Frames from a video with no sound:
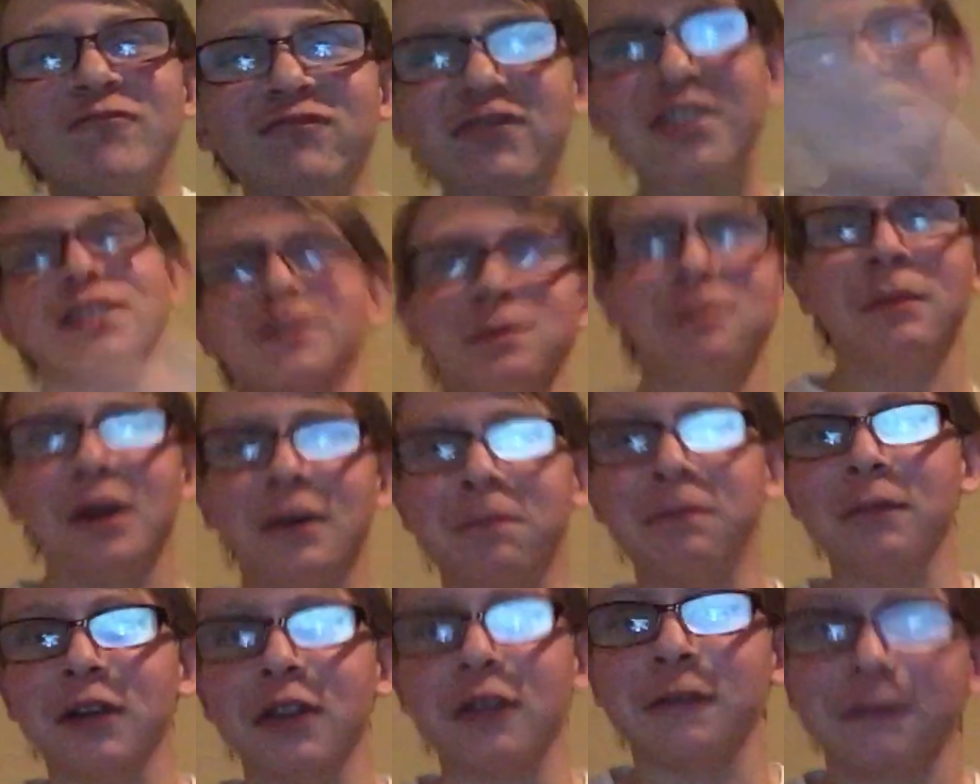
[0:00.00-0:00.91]
that's my
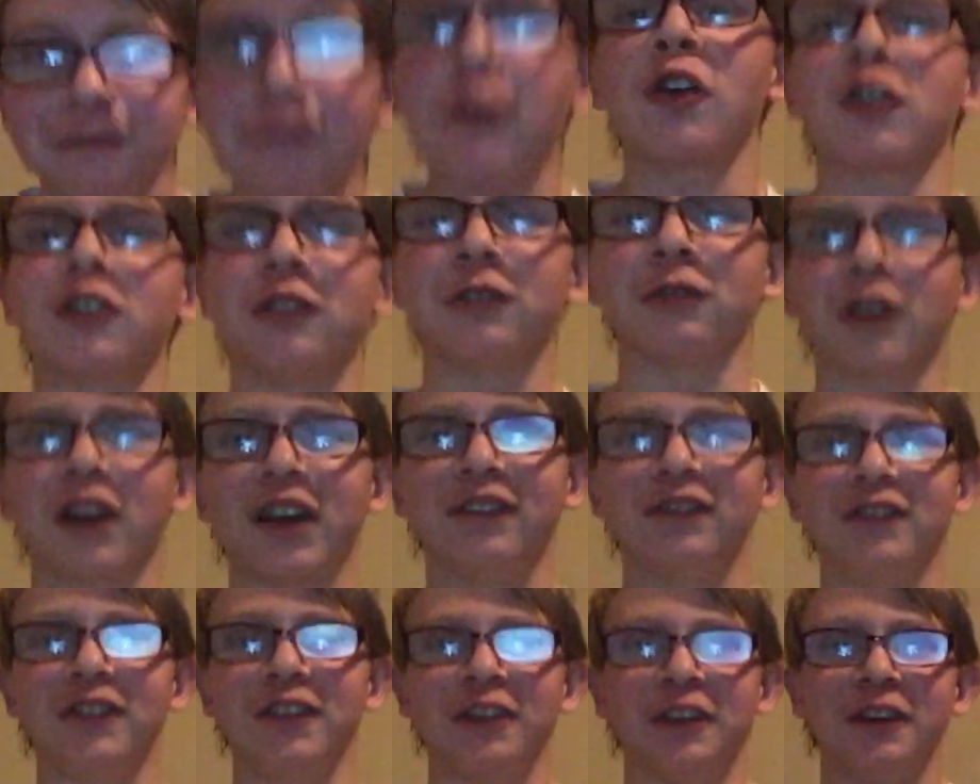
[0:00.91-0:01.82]
motherfucker right
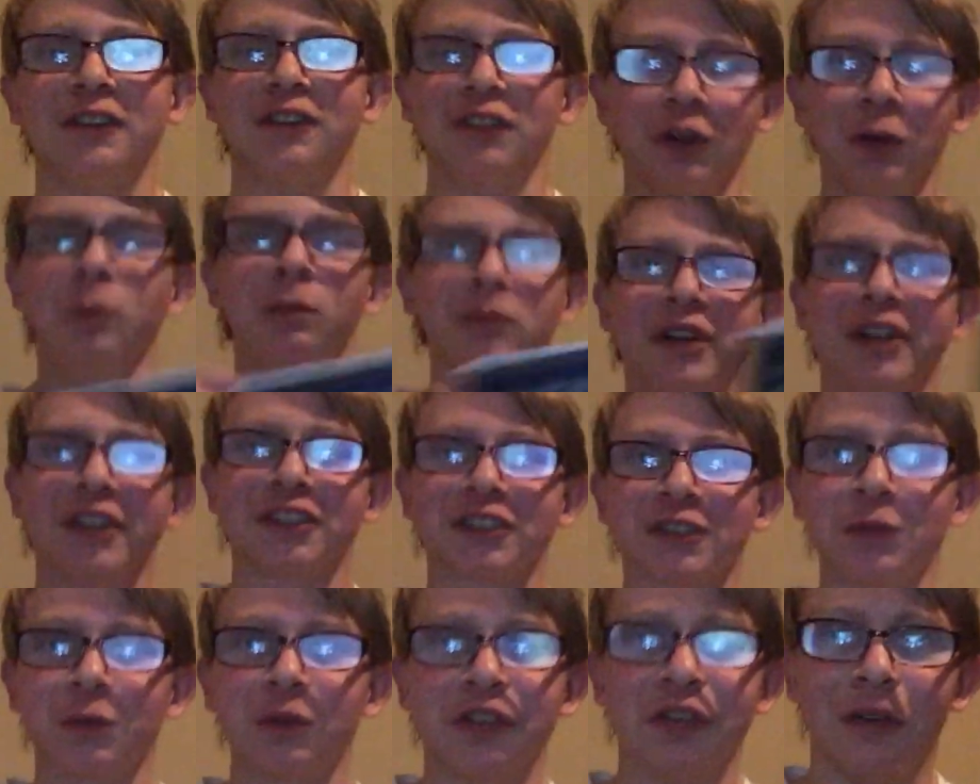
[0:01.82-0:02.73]
there. Don't mess
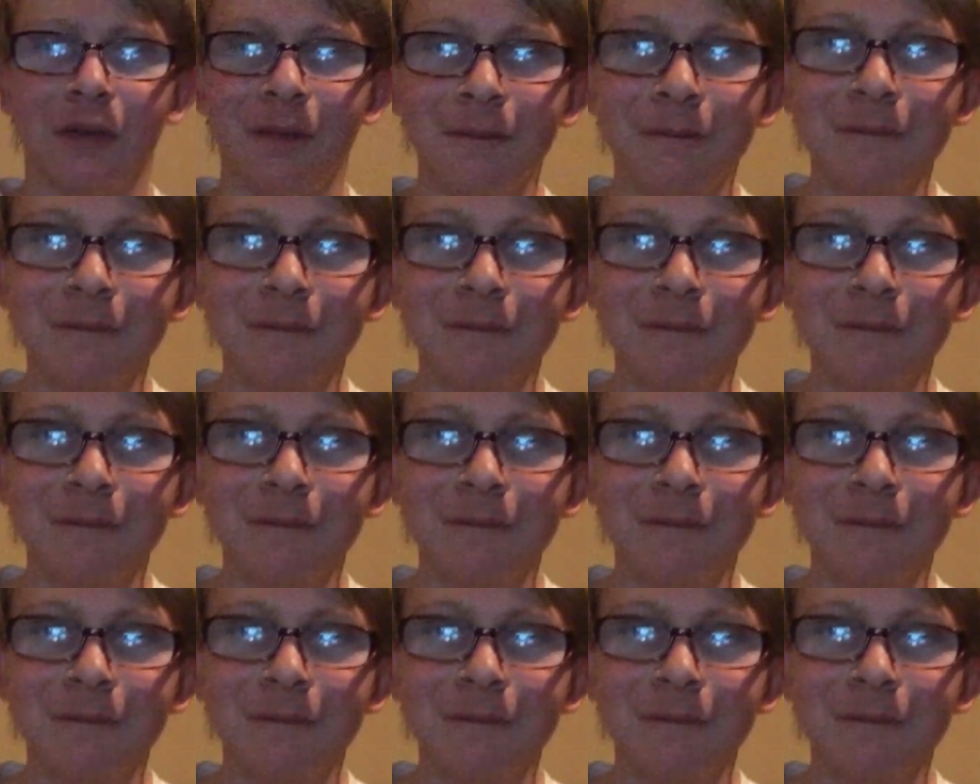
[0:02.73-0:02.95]
with him.